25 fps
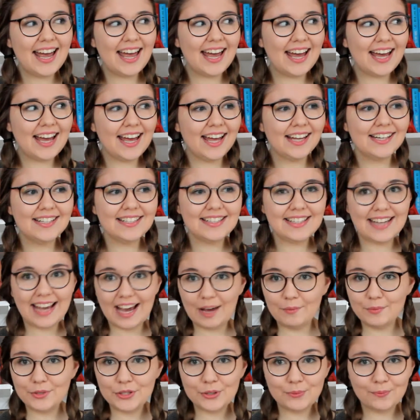And
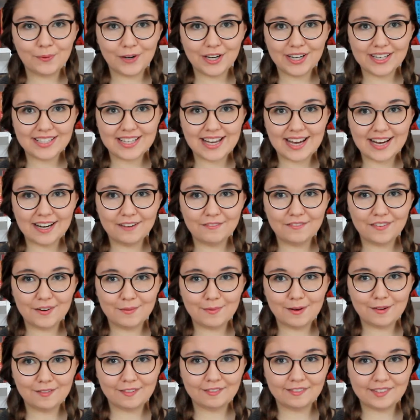yeah, I'm super excited
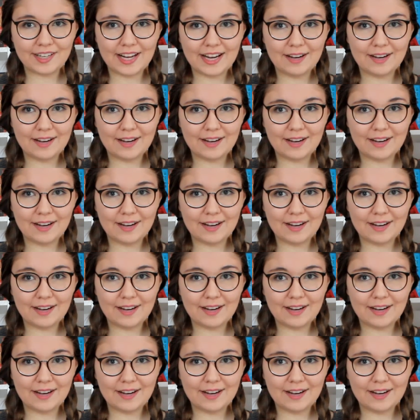for both of